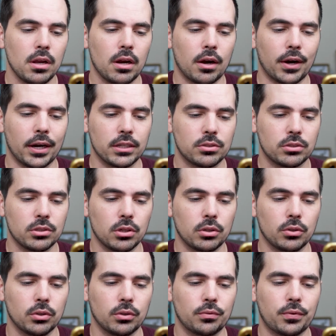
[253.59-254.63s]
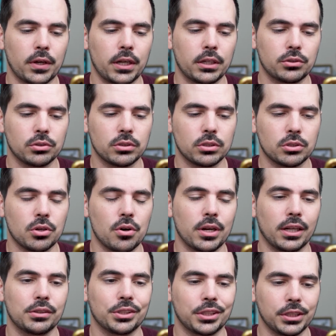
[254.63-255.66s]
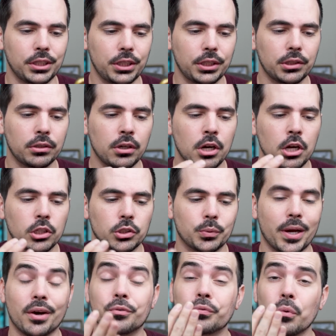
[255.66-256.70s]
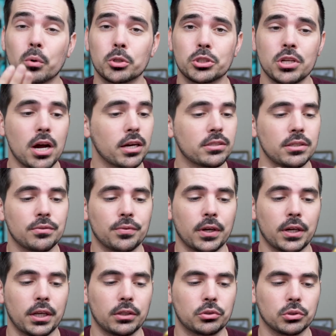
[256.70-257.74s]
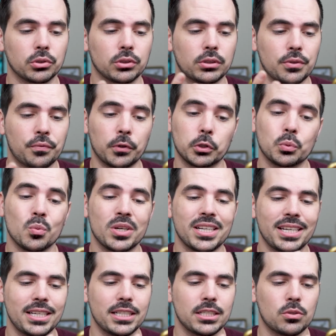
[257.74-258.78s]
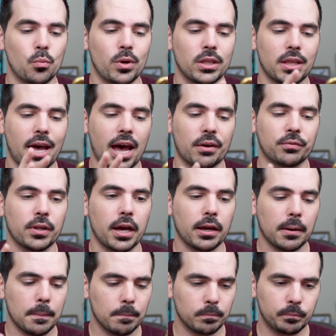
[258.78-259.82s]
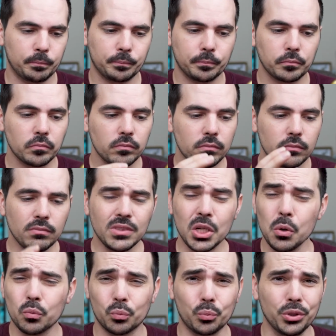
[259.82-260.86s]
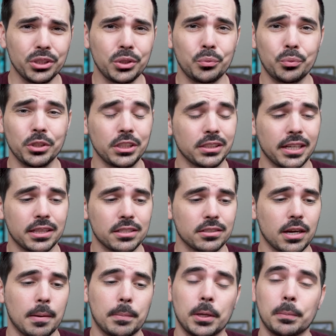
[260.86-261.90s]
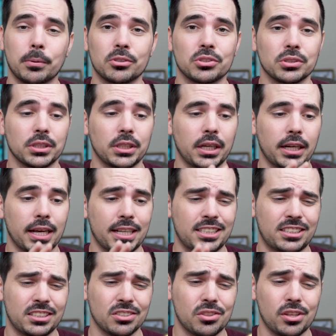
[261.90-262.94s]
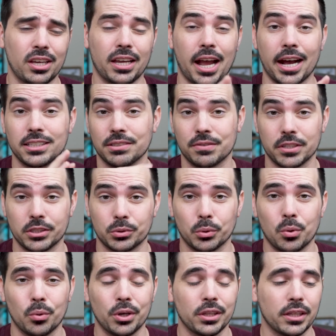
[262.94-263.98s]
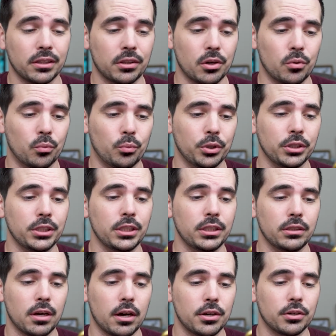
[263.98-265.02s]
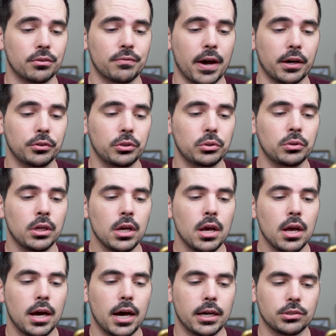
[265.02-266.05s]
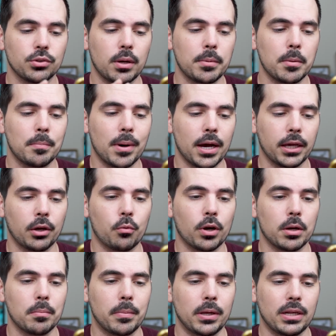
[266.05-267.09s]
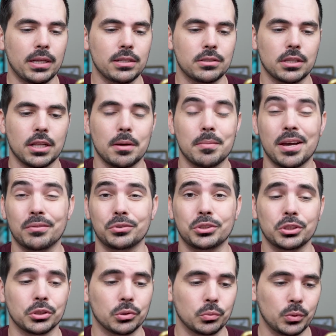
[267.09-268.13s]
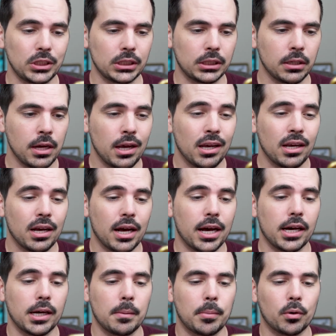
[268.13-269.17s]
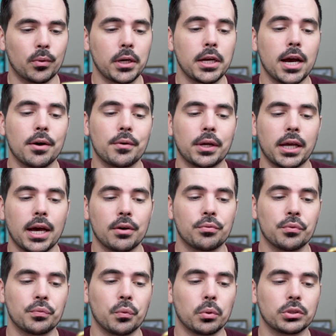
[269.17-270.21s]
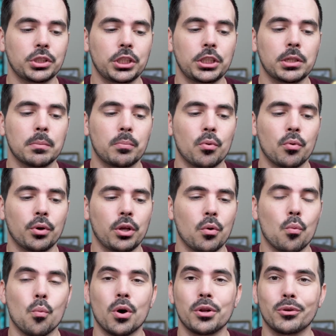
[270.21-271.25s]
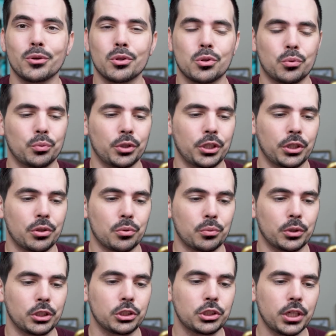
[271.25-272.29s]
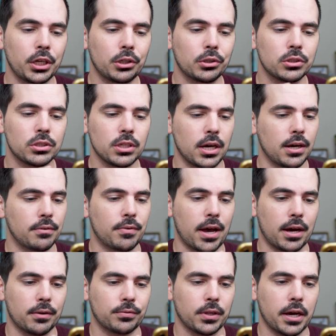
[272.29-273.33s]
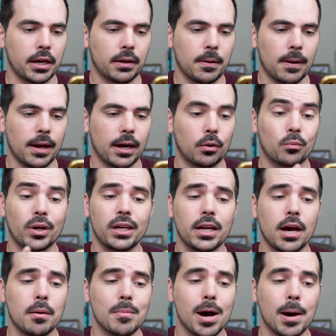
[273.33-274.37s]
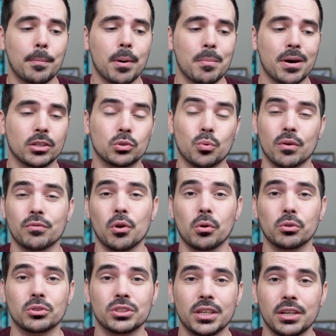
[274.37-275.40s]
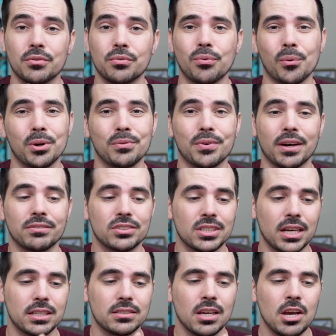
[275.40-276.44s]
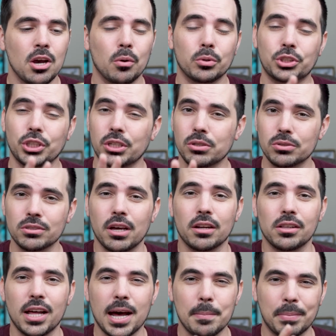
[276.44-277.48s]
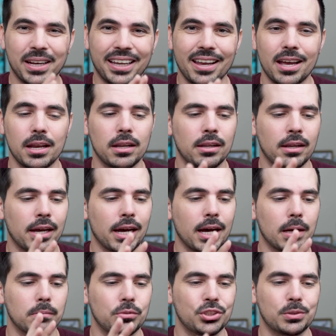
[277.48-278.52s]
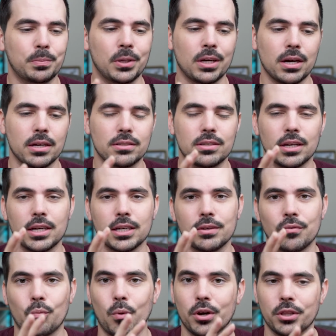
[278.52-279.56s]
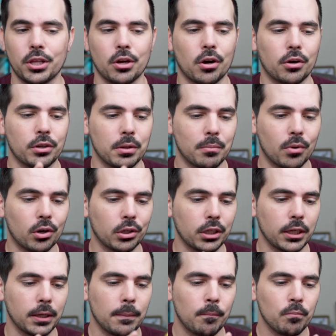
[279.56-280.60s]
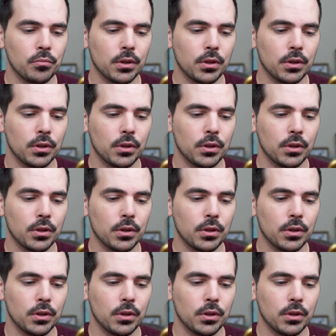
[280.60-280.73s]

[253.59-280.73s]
All right, so financials, let's go ahead and click in here. So we got 4 stocks in financials. The first one is with Aflac. Really like this company personally, and I still think as of this recording that they're really undervalued. So I've been buying quite a bit into them every single week. But right now I have 14.133 shares of Aflac. Right now I'm up about $12.45, which I know is not a lot, but again, just because of where they are in the market,